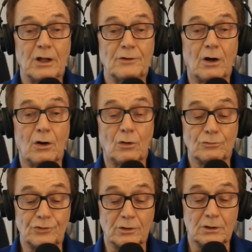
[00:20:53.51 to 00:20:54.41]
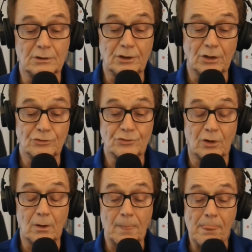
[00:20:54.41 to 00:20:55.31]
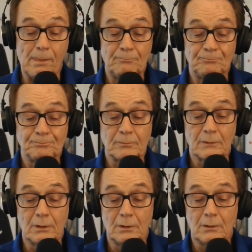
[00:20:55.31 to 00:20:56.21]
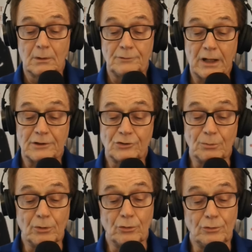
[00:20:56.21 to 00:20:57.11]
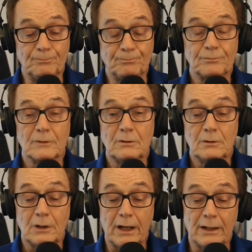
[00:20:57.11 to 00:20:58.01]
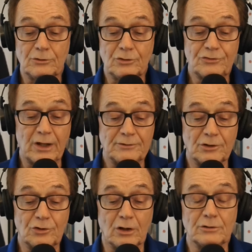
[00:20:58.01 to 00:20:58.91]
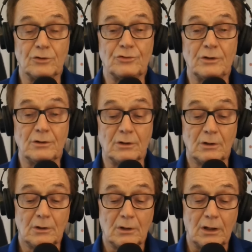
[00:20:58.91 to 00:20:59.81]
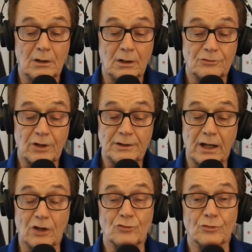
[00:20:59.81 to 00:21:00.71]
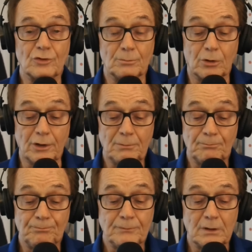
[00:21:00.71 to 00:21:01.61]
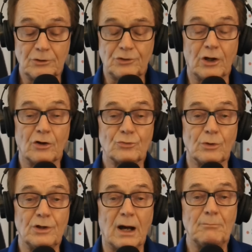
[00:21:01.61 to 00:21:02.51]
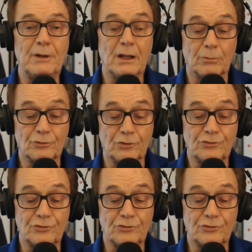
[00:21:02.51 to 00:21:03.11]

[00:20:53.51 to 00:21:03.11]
the hall, guns drawn. Now that the moon had set, the darkness inside the house was complete. The terrorists would not be able to